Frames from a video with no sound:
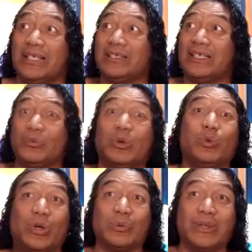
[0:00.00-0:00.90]
and then we'll
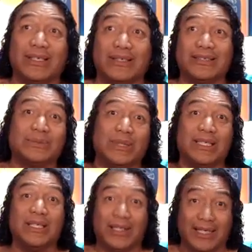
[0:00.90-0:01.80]
work with it this
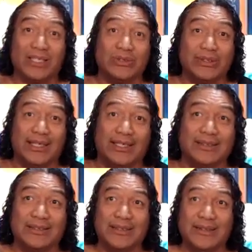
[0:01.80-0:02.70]
way. I can do that.